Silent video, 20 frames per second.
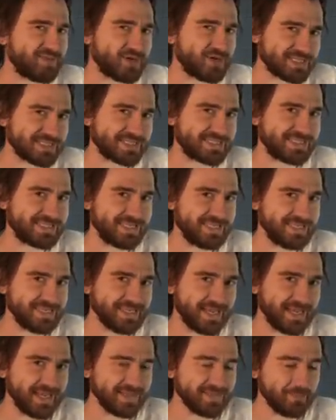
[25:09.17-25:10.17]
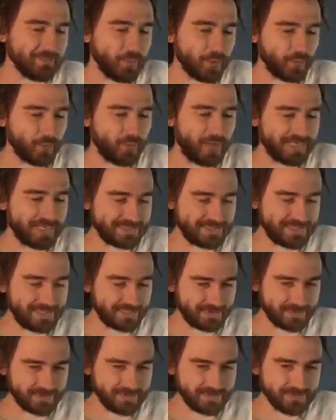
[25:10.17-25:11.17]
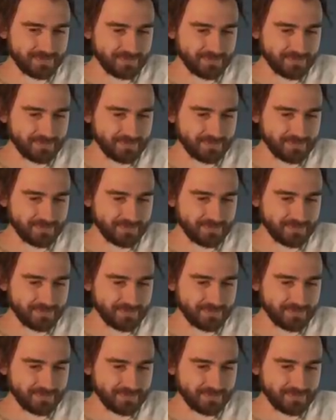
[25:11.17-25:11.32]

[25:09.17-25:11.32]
versus the uh, the mono white back there.